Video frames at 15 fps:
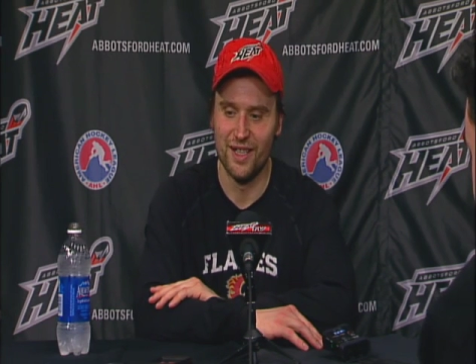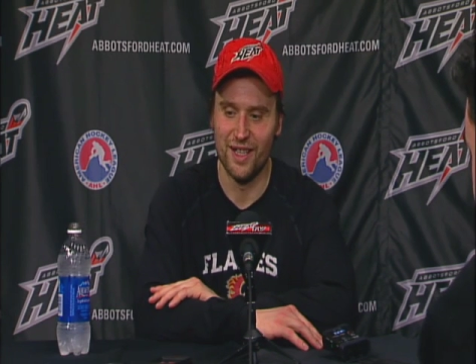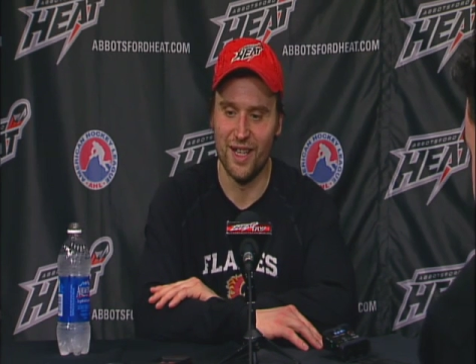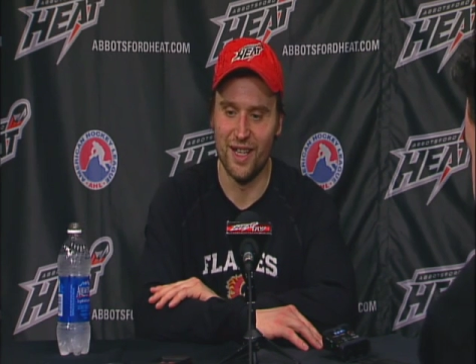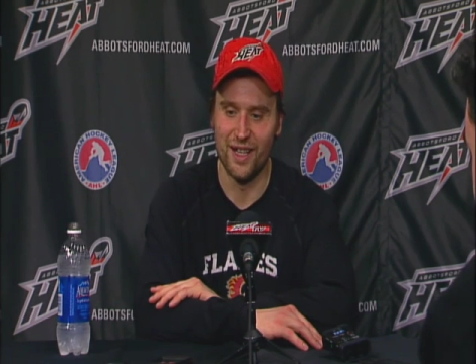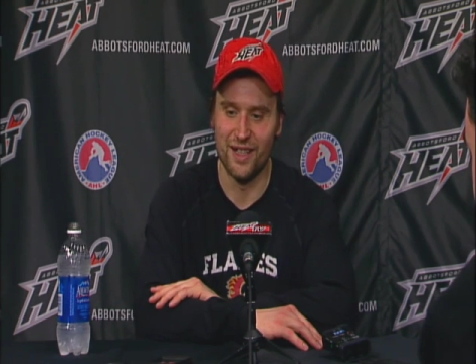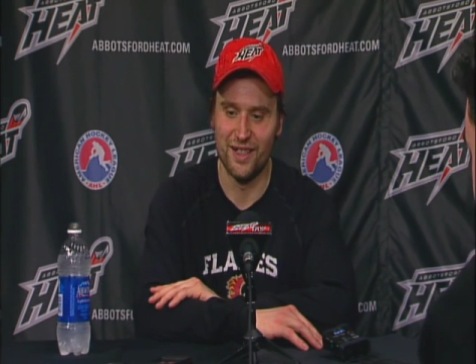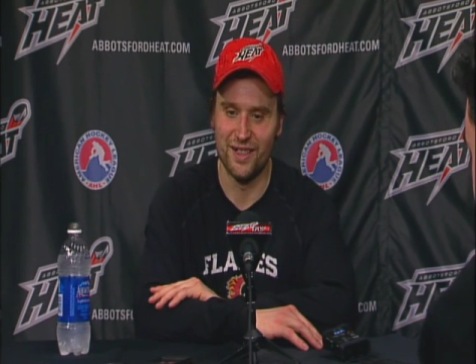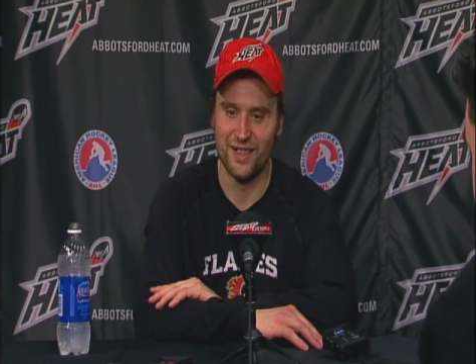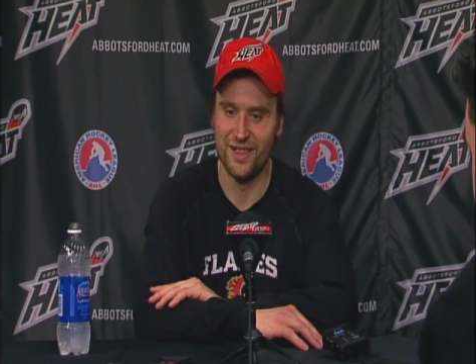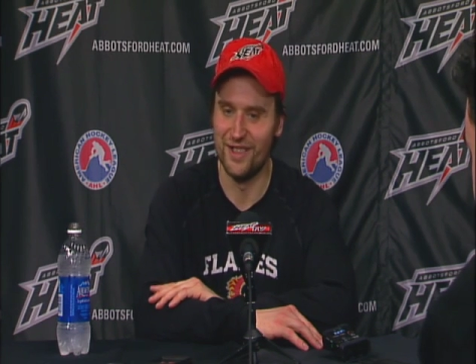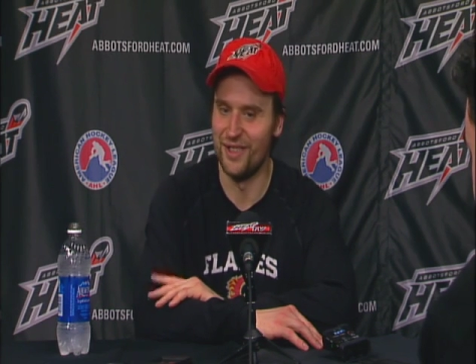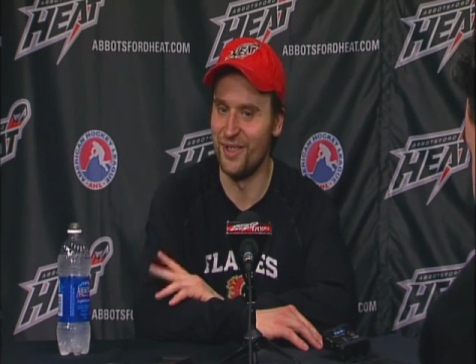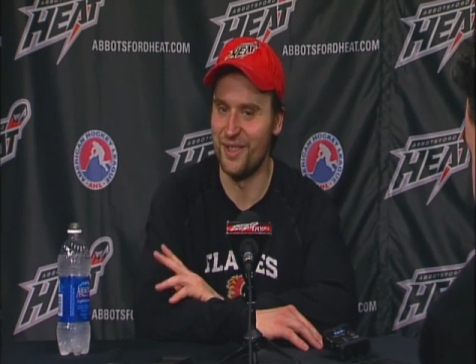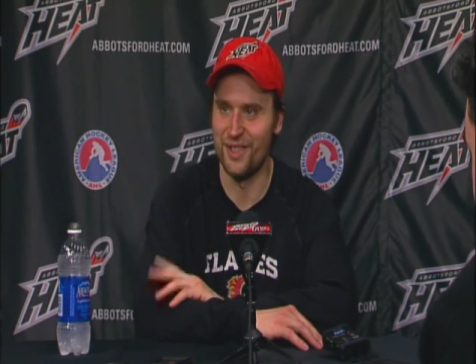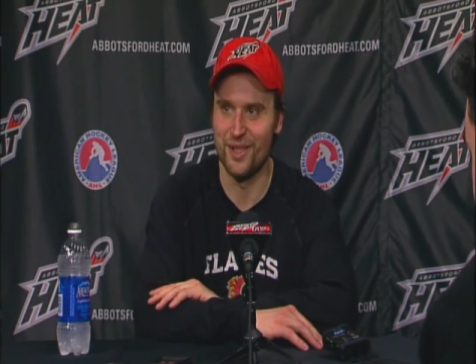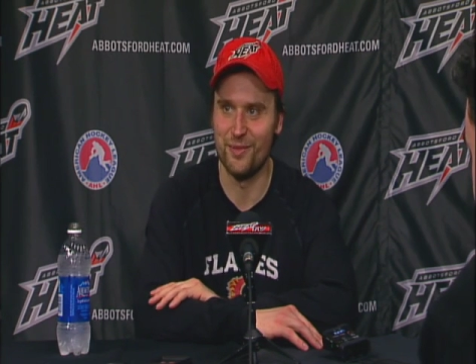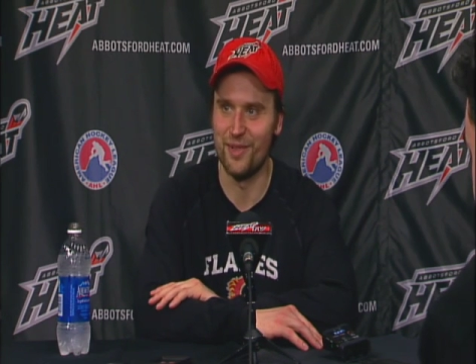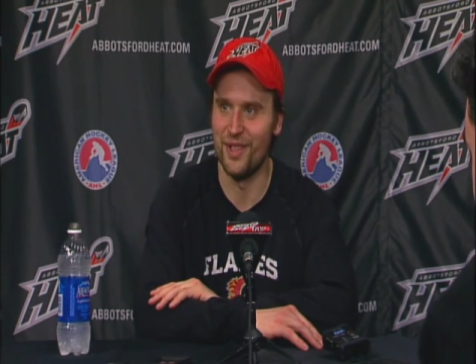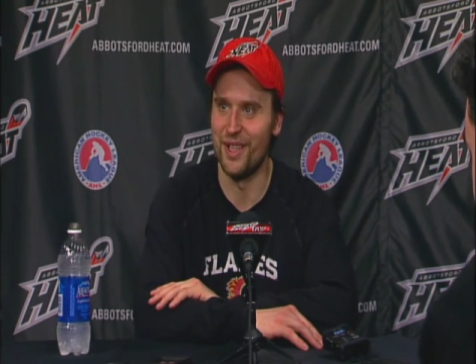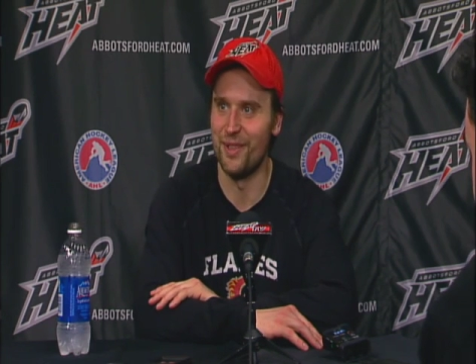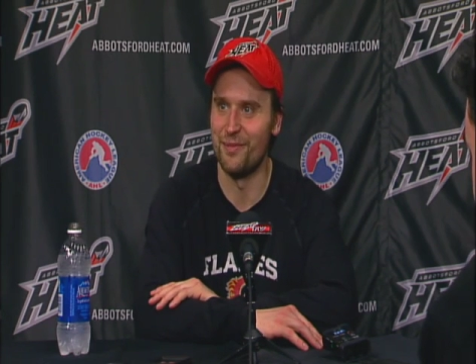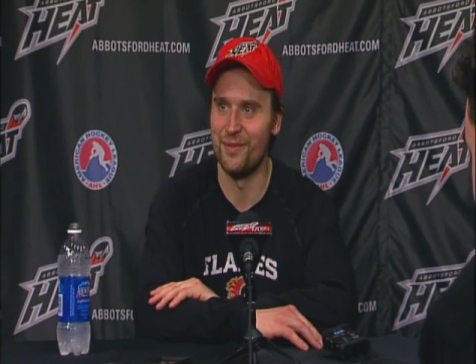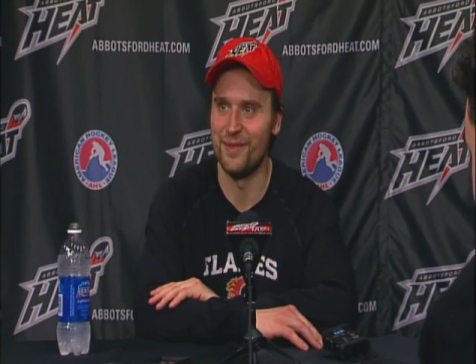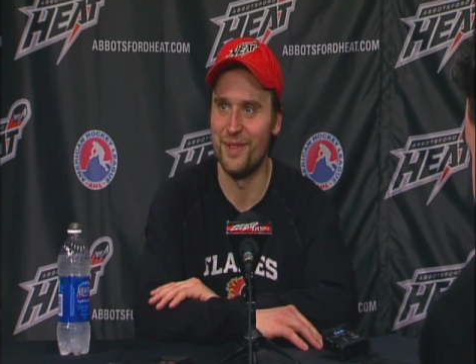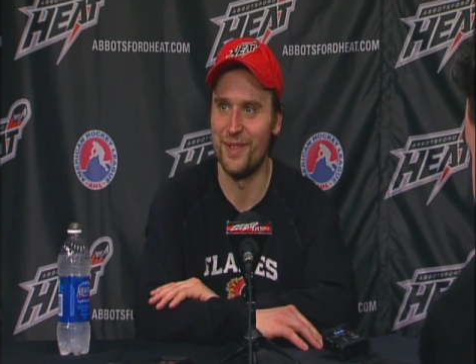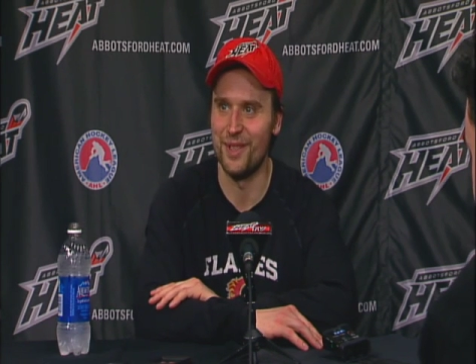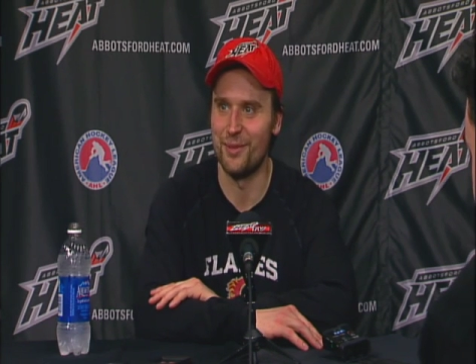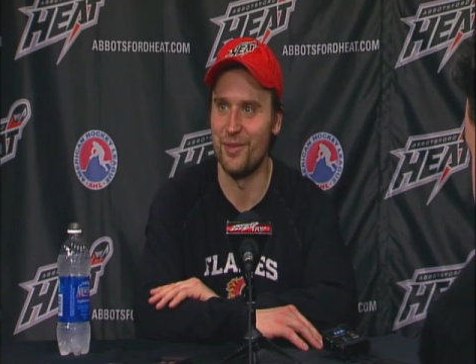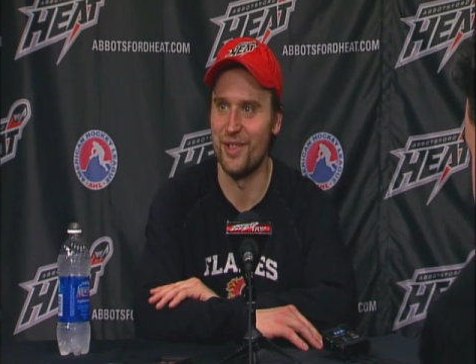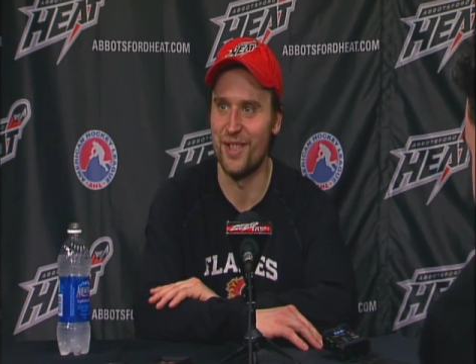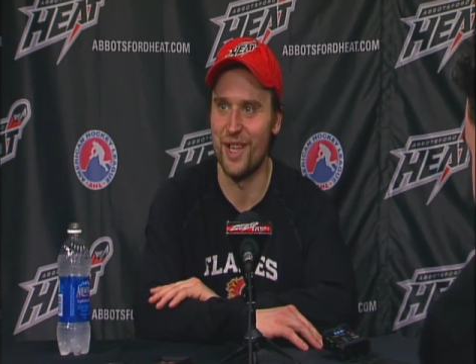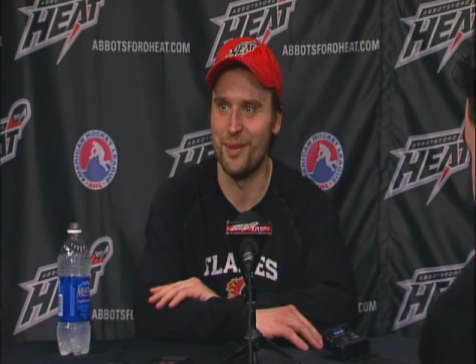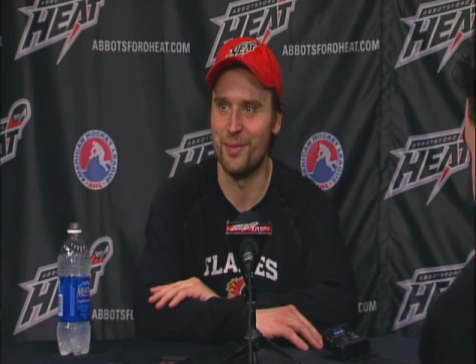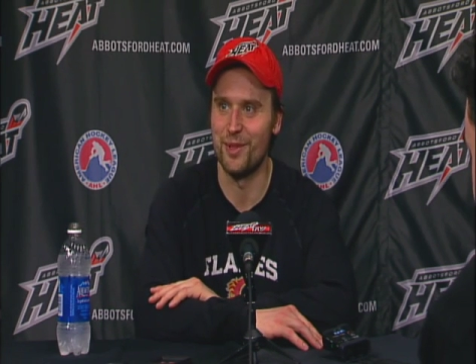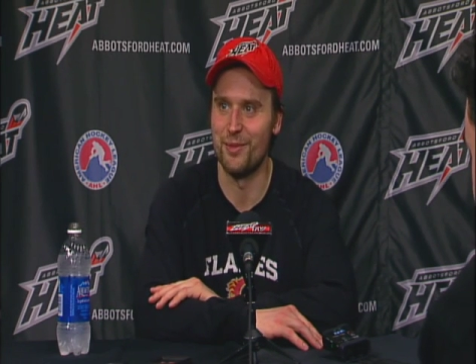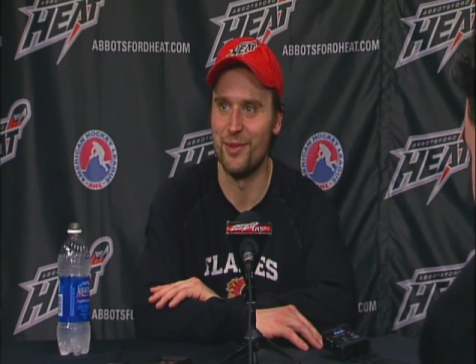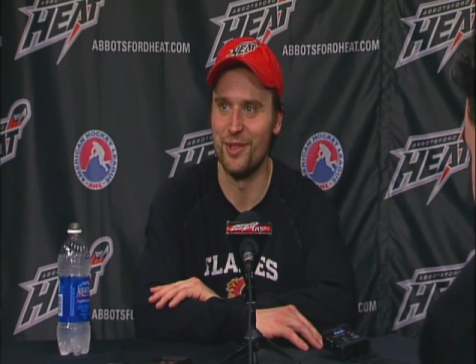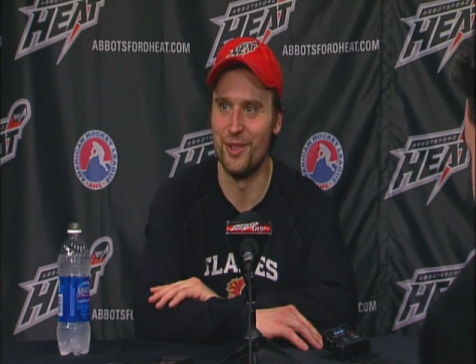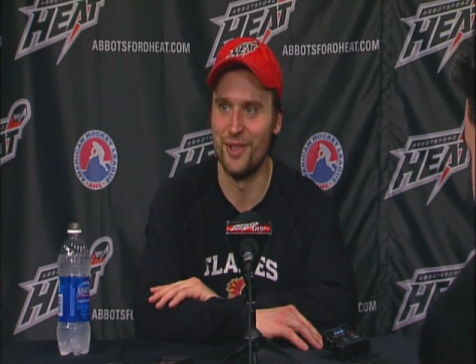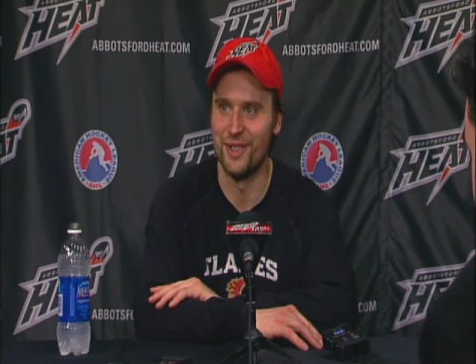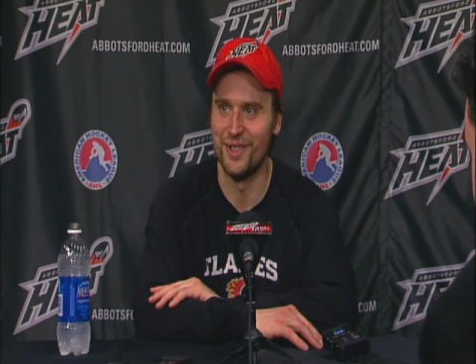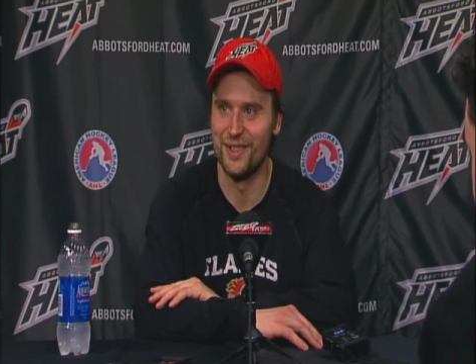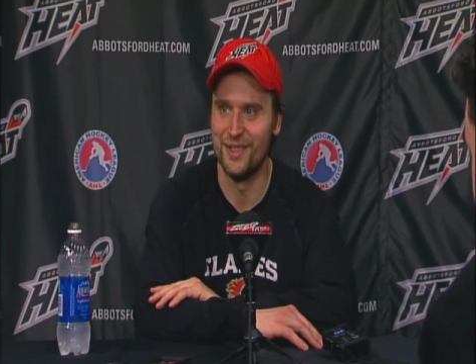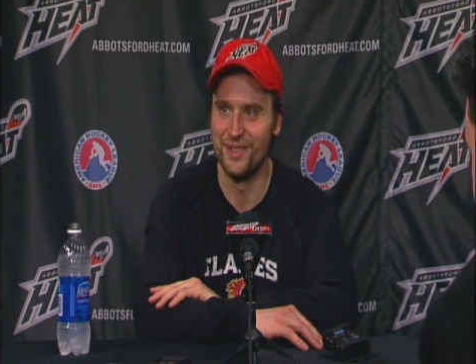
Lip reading: and it's something I'm just happy to be doing.